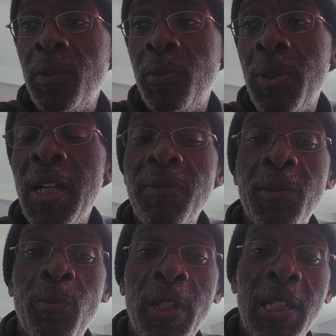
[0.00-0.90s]
we have to
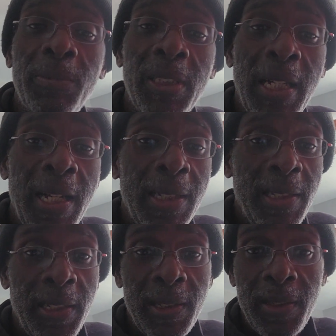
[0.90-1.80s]
wake up to the
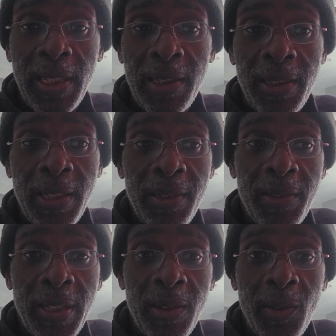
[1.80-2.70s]
idea that